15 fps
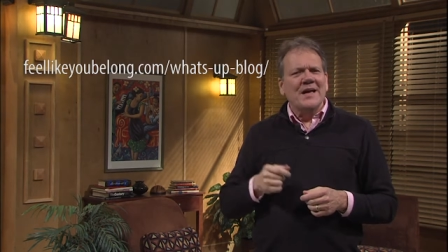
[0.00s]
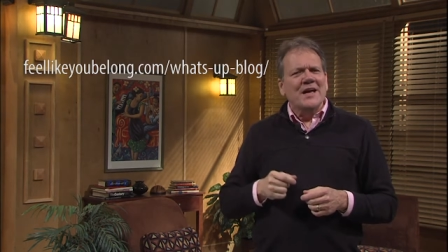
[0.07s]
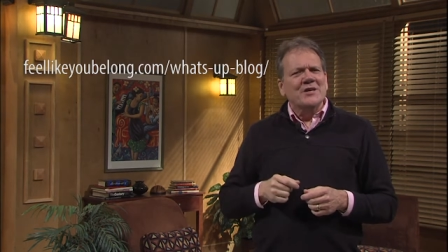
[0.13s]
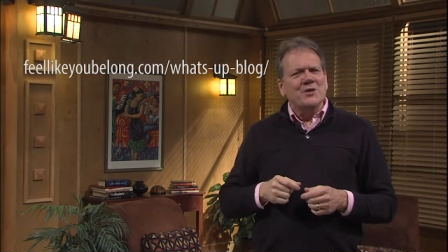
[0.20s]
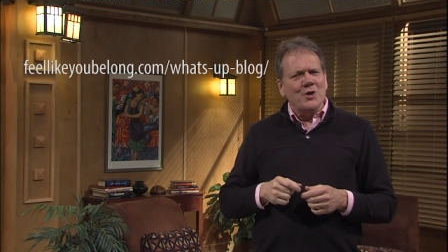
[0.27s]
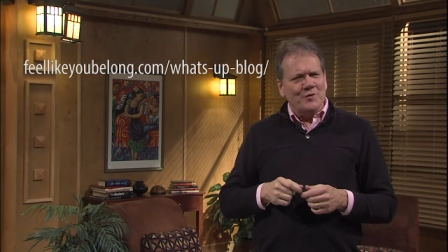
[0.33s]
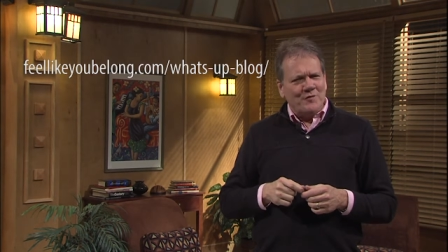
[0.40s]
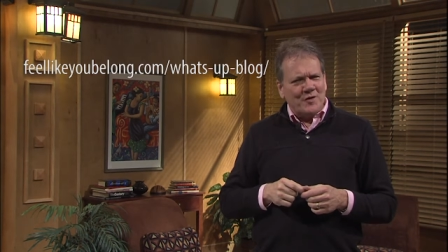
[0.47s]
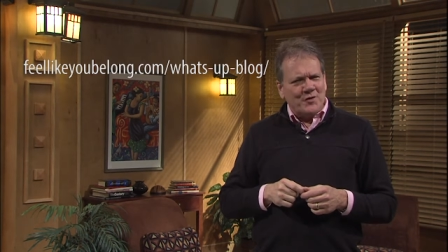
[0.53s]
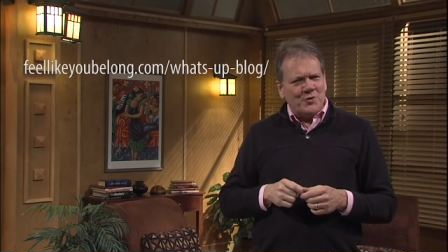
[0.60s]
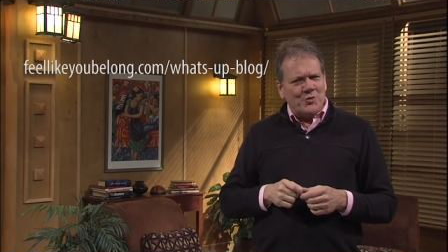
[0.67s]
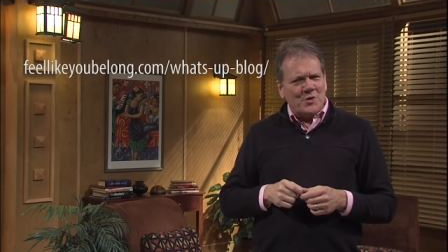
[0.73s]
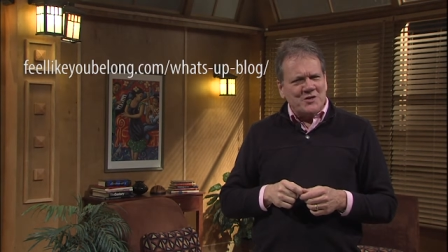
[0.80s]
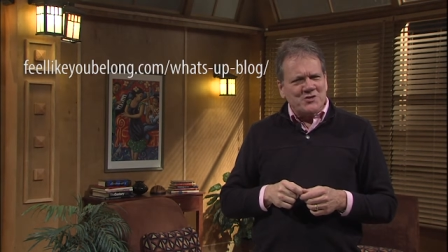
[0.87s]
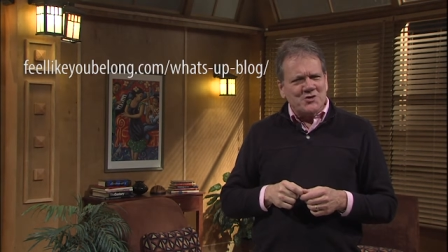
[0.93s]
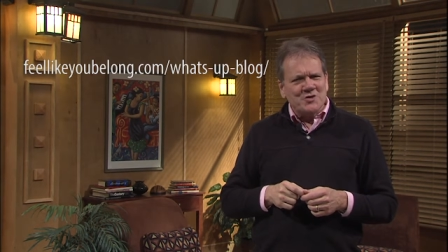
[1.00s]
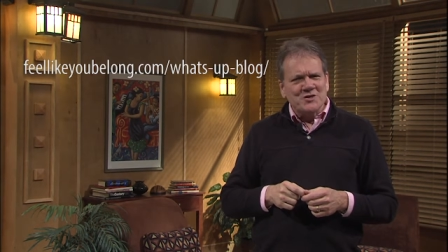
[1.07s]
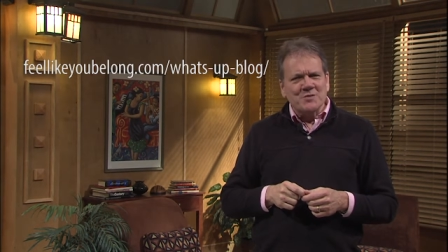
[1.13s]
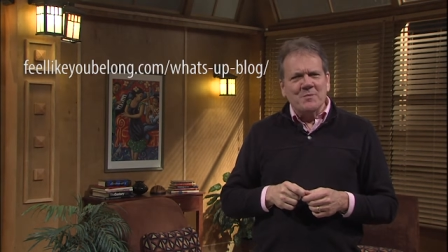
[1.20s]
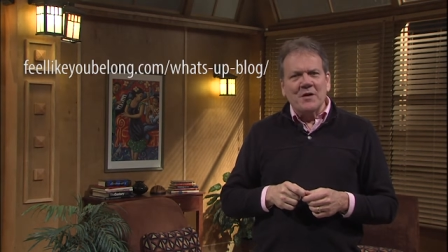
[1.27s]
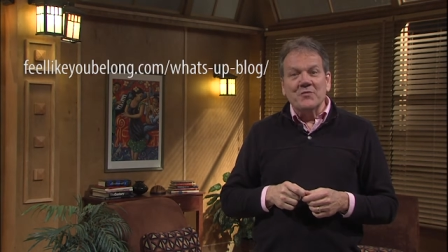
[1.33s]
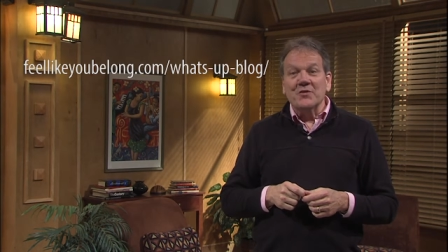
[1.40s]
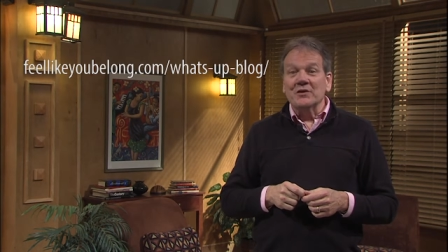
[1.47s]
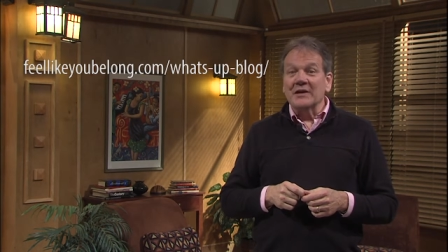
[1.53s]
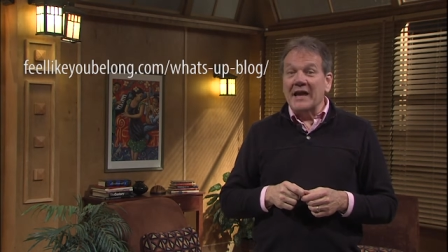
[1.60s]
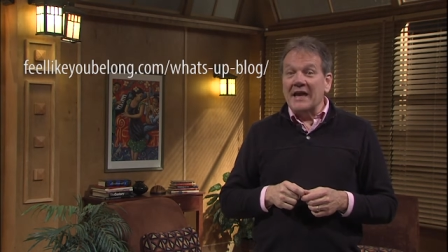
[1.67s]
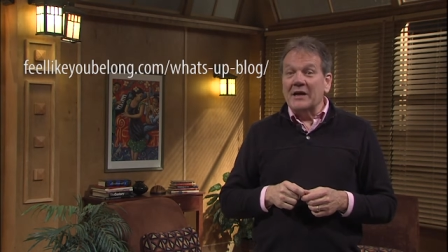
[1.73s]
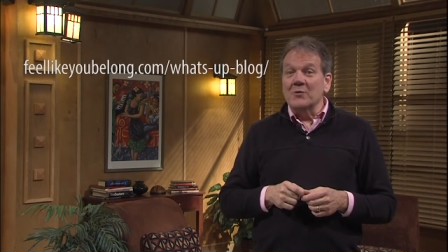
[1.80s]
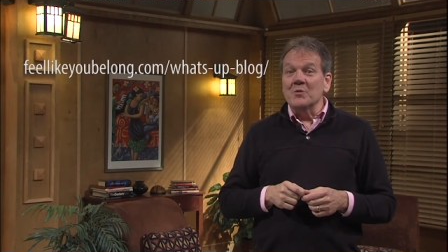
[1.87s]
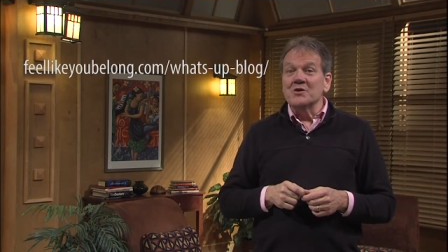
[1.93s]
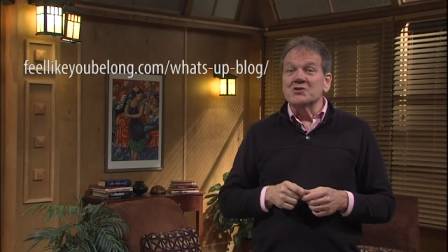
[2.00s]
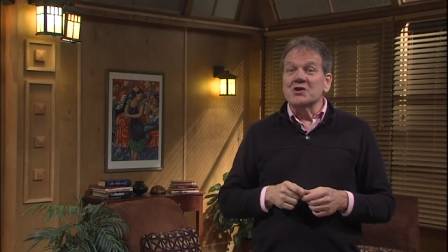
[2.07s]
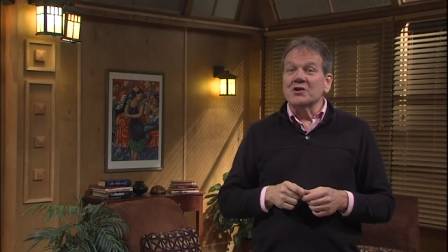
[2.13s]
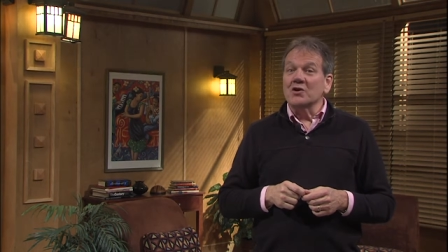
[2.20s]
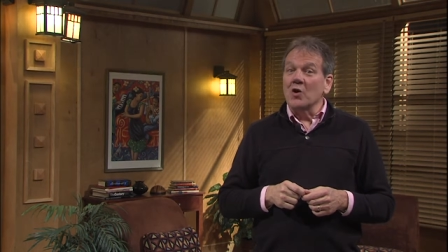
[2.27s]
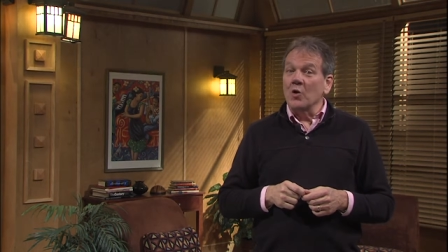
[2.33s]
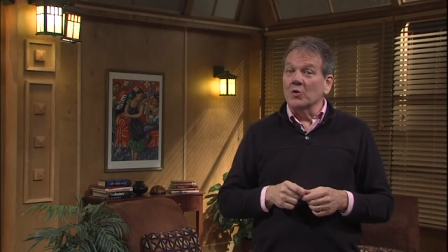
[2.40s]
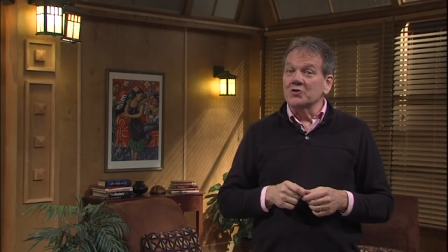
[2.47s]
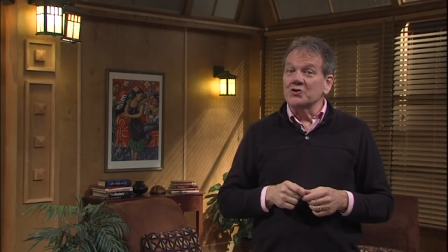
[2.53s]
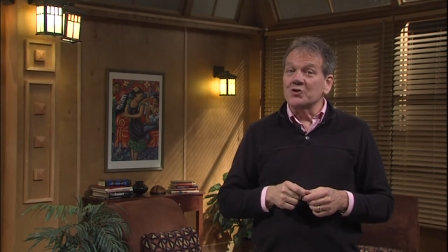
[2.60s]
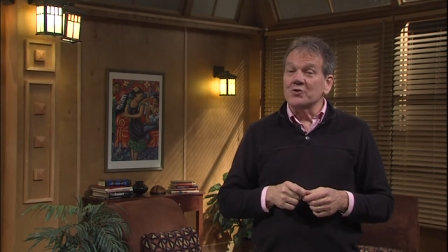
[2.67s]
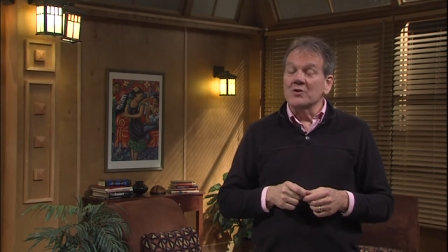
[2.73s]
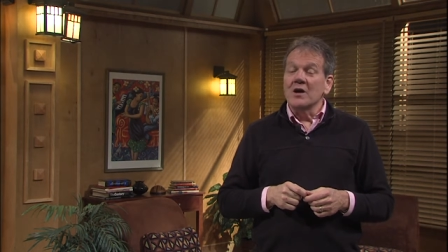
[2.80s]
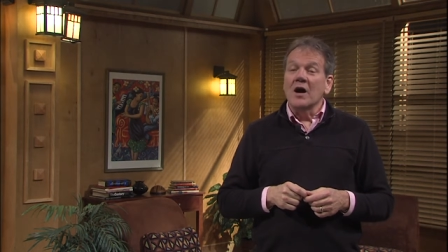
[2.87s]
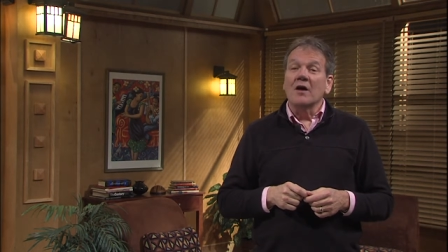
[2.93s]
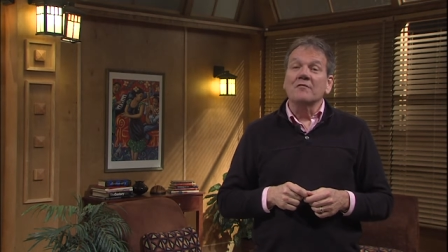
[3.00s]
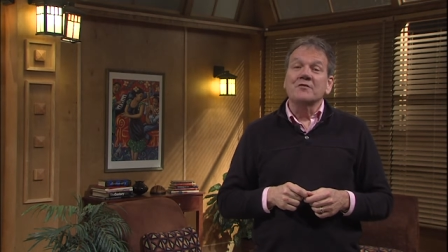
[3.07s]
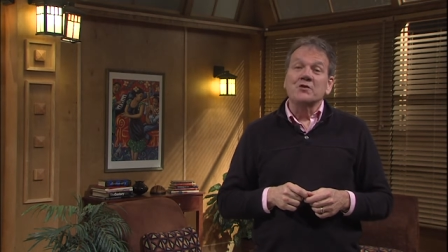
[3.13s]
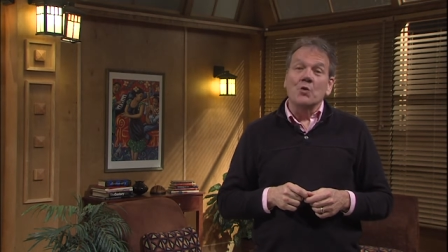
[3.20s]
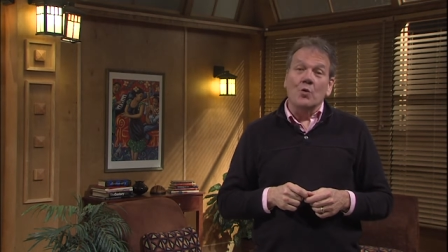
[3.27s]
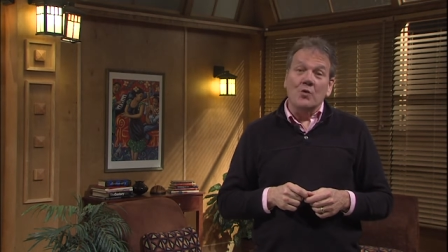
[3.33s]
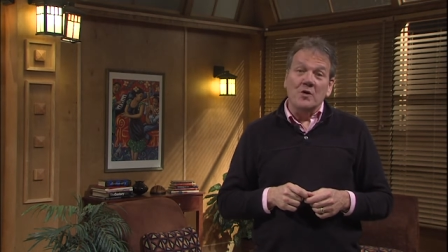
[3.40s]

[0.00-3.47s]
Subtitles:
Do you have other questions about the language and culture of your